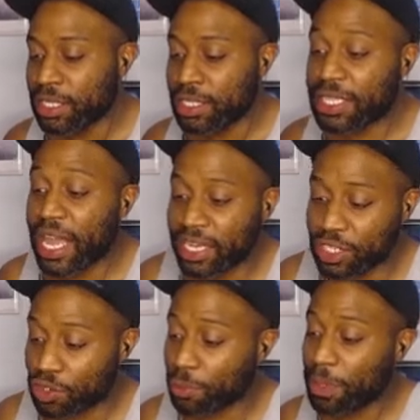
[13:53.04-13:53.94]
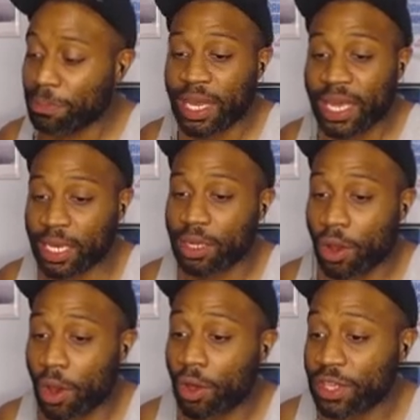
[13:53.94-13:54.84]
stations, or be played in
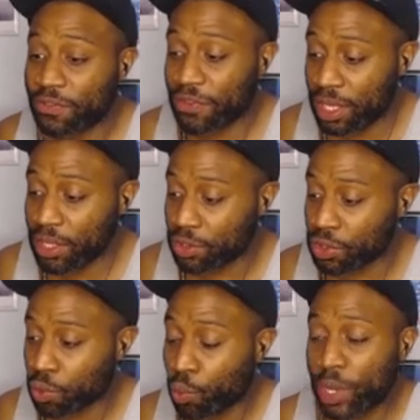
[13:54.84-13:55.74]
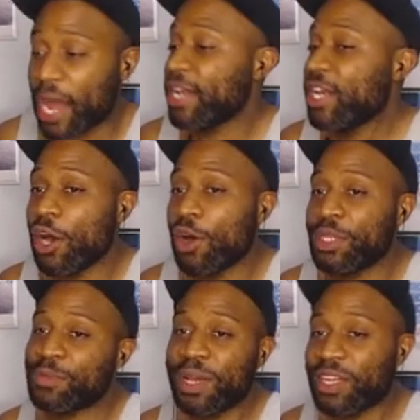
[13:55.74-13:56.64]
all these venues. When I know
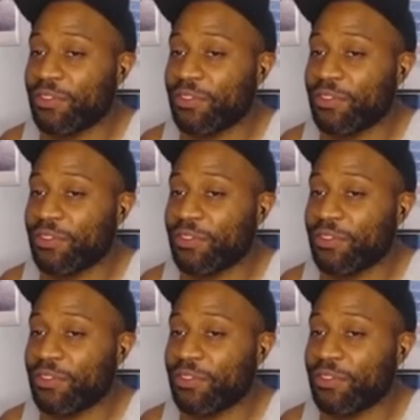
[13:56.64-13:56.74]
it's much